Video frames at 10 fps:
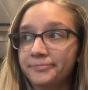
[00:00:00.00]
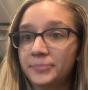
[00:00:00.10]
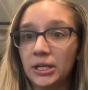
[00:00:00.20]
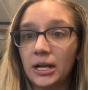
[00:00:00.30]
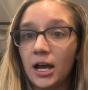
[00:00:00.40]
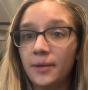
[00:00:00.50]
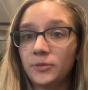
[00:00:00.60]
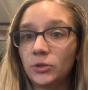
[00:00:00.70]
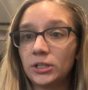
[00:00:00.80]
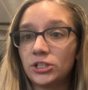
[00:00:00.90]
But
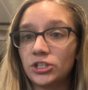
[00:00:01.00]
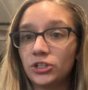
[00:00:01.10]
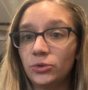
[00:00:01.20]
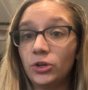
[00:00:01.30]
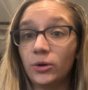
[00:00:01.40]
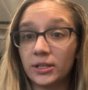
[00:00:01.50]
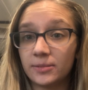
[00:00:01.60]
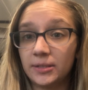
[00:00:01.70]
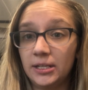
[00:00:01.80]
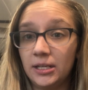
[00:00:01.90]
I'm going to go get
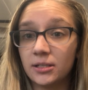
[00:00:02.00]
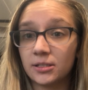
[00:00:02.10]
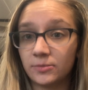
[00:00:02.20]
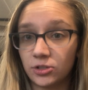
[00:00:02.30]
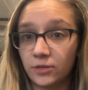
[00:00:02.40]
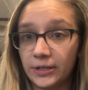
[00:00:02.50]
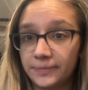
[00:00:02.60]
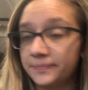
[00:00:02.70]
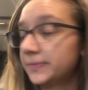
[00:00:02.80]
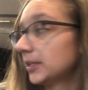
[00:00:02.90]
something to eat because I'm starving,
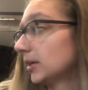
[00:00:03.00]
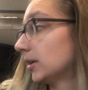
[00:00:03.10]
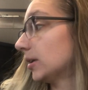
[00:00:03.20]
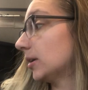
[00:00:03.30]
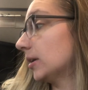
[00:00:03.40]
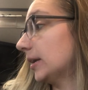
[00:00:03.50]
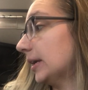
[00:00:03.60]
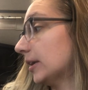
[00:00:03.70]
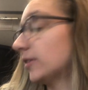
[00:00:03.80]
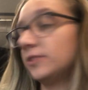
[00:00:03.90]

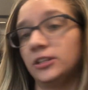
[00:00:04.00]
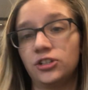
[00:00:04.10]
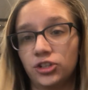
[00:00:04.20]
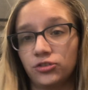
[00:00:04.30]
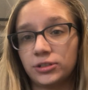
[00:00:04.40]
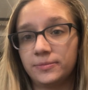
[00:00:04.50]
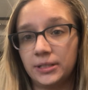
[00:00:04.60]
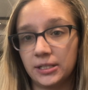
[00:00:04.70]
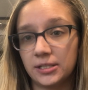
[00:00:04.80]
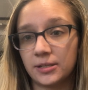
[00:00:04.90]
and feed the children
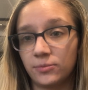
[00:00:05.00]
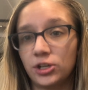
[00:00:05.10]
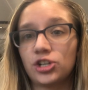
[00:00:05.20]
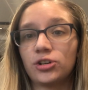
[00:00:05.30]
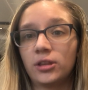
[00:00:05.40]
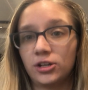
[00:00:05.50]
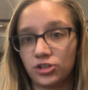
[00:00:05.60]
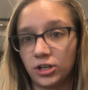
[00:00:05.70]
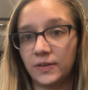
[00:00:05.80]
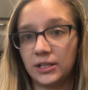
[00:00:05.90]
because I'm pretty sure they're
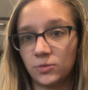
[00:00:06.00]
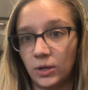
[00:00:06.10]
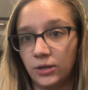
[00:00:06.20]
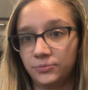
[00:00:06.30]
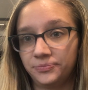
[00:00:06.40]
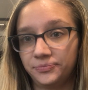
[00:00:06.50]
starving as well.